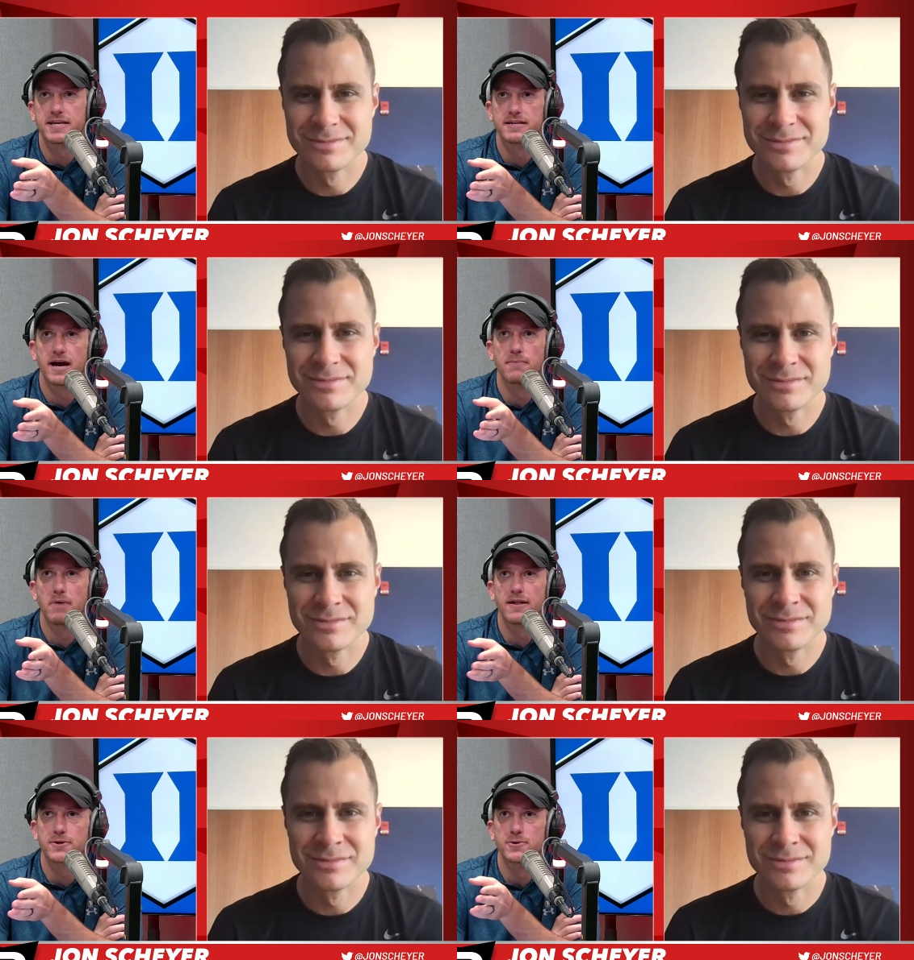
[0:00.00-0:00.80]
Speaker 1: get
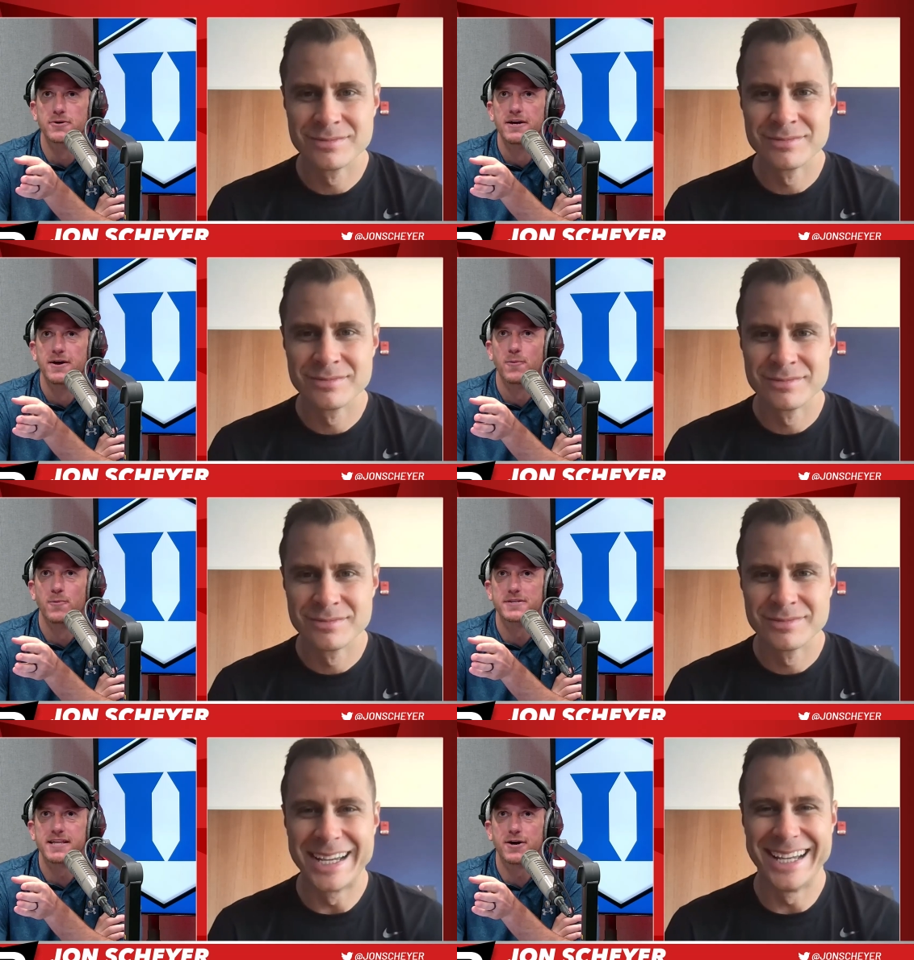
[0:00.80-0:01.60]
diabolical.
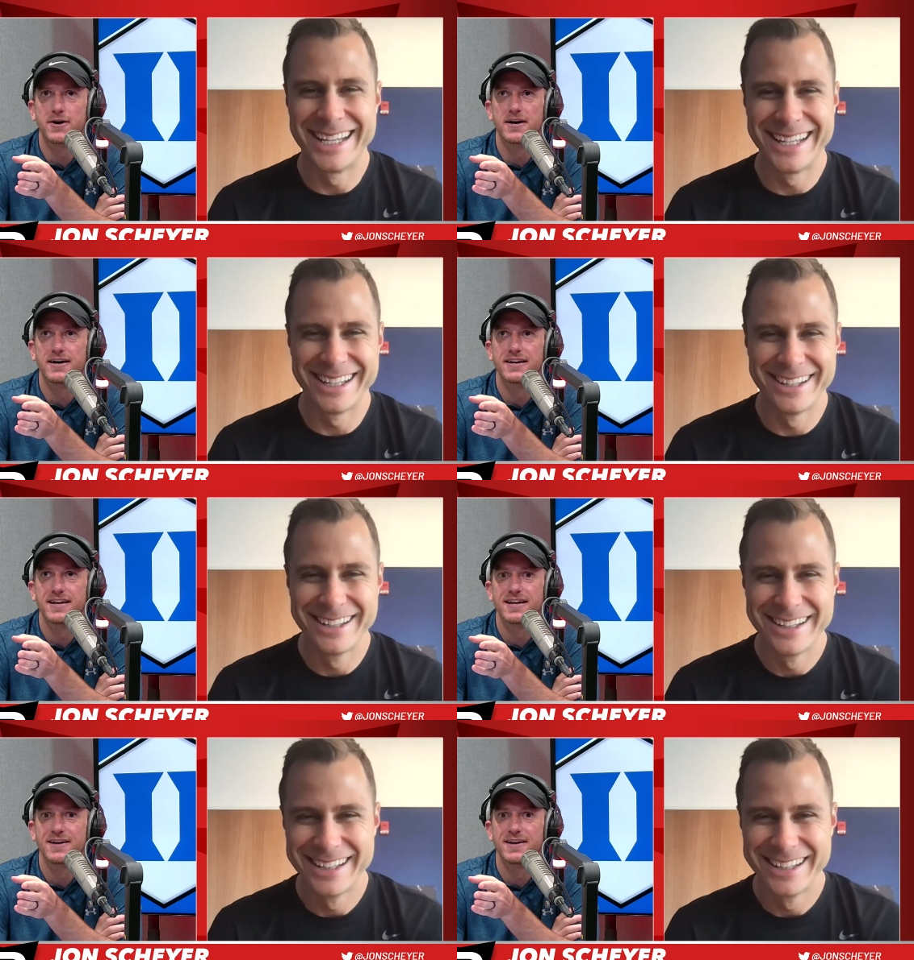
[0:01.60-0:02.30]
Was there uh, a,